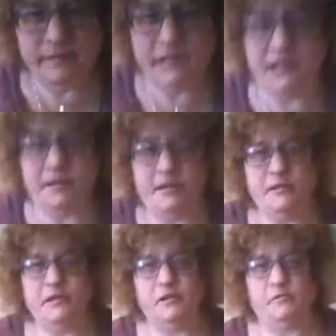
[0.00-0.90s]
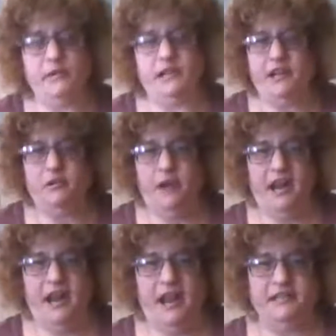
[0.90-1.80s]
So those are really
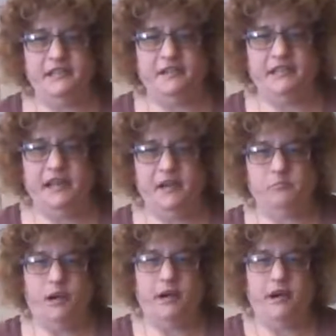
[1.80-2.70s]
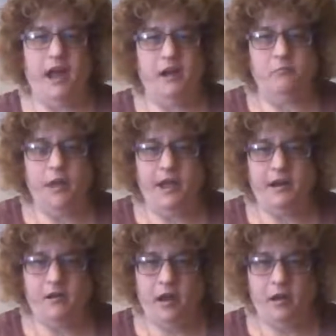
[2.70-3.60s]
great answers, Amber.
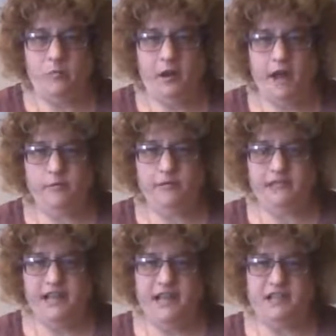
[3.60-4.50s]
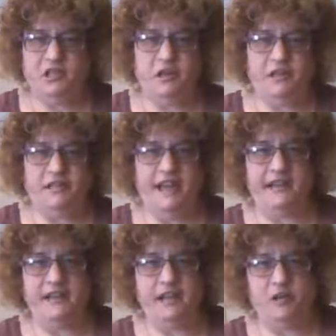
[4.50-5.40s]
And what I would say is you're
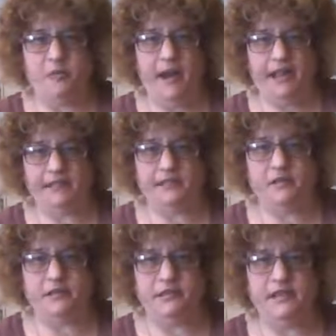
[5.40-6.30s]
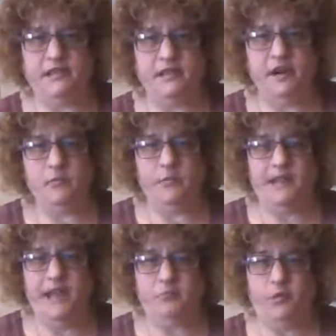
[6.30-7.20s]
exactly correct. So it does start with
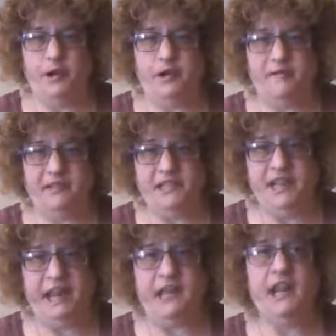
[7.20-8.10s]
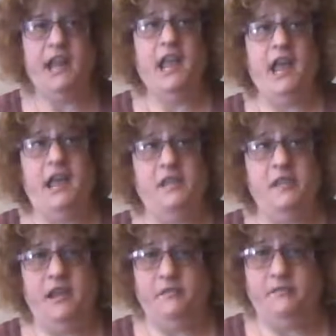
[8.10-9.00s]
that prayer of intent.
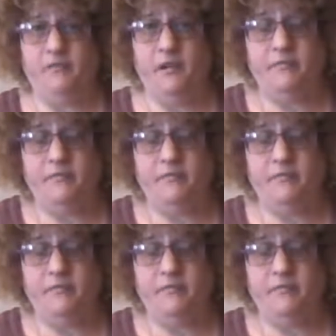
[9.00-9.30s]
And then from